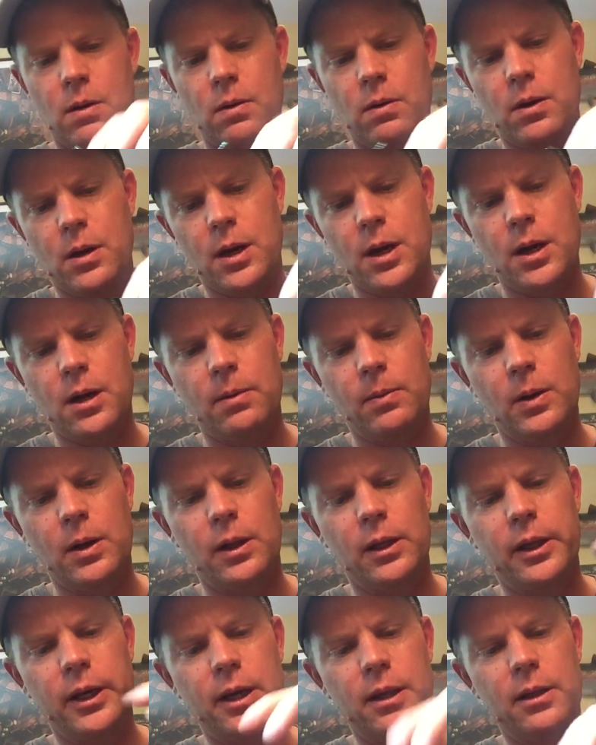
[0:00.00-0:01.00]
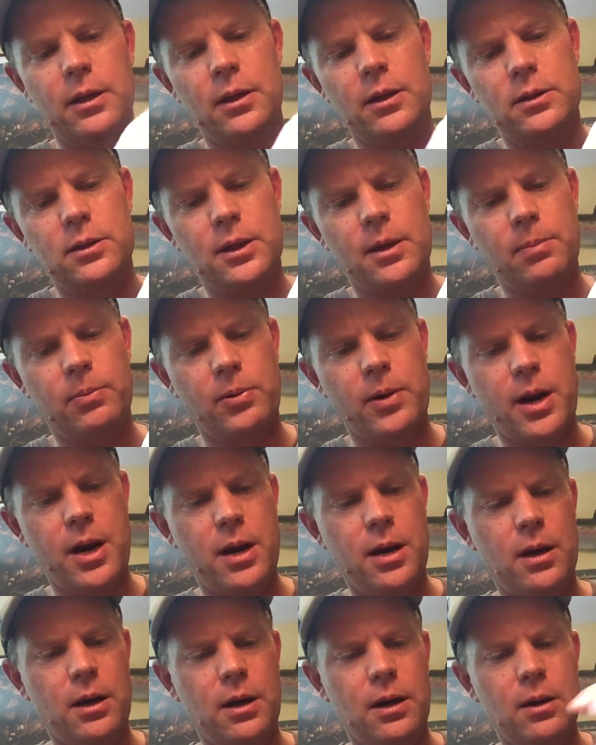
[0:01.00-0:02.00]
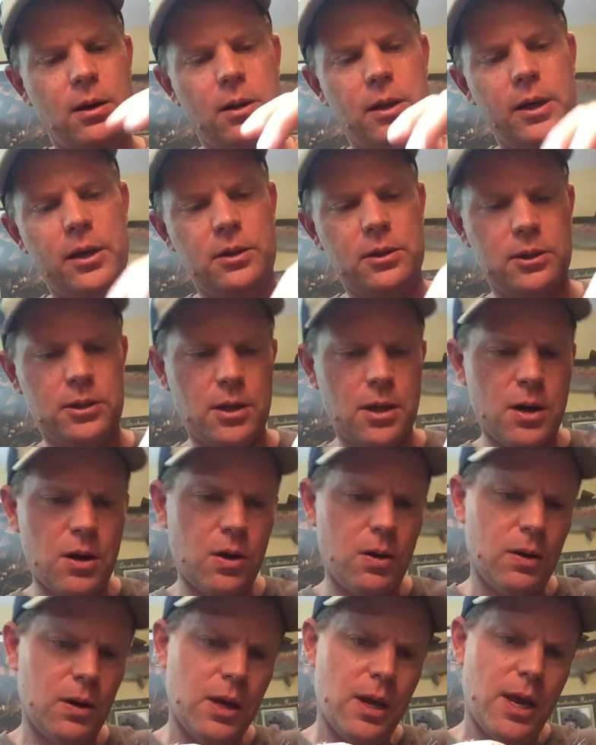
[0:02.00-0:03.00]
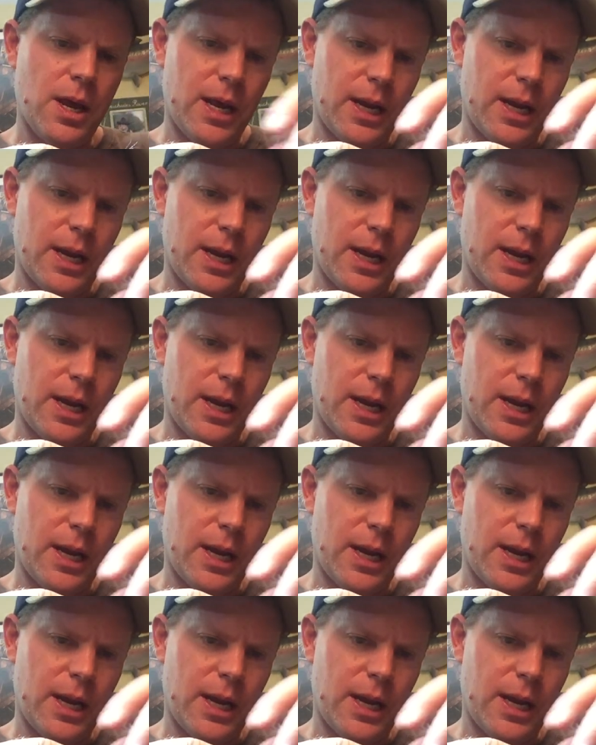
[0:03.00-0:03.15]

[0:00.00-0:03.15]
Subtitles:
Okay, and I'm going to lay these up right in here like so.